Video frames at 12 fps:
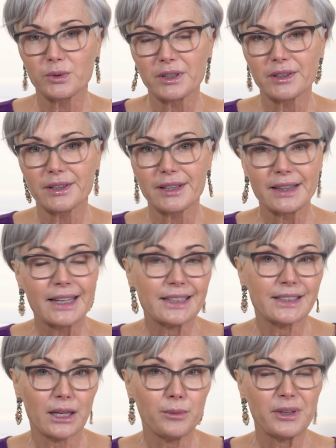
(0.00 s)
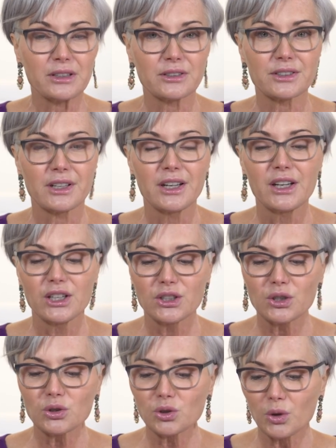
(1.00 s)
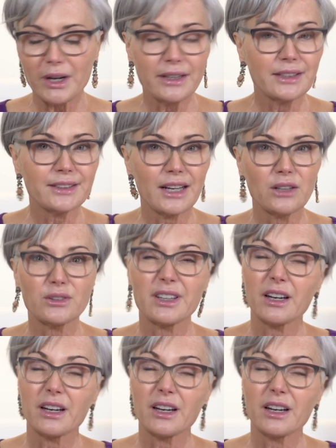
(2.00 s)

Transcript: with less chemicals. So try this out.